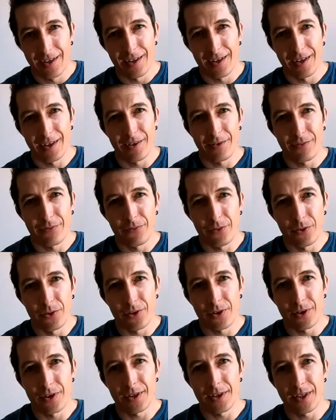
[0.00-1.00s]

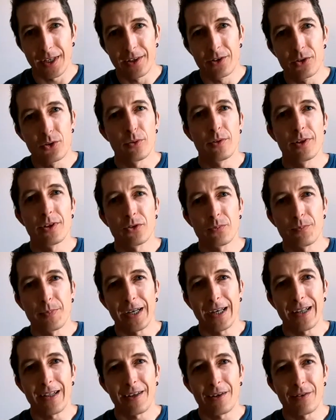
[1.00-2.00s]
For endurance
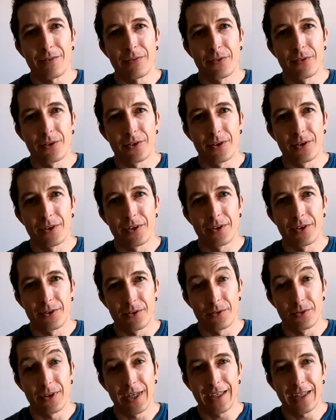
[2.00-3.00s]
paddling,
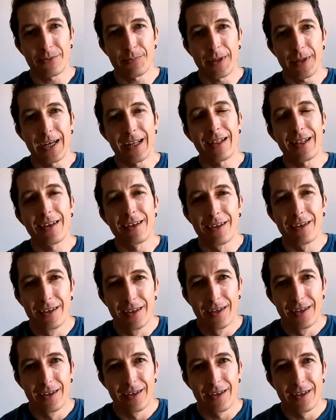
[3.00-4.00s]
for race paddling,
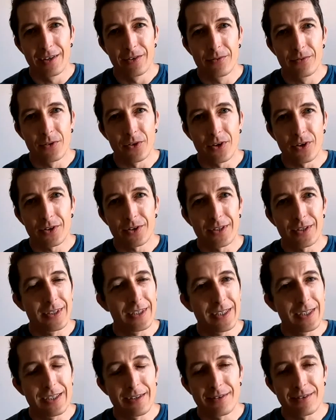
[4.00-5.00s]
it was
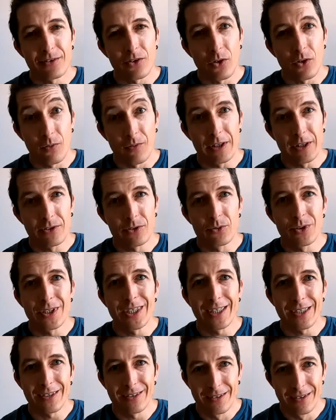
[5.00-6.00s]
and is always
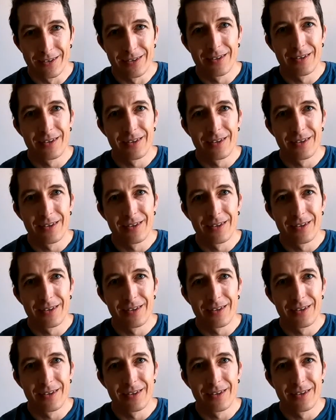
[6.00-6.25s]
Greece,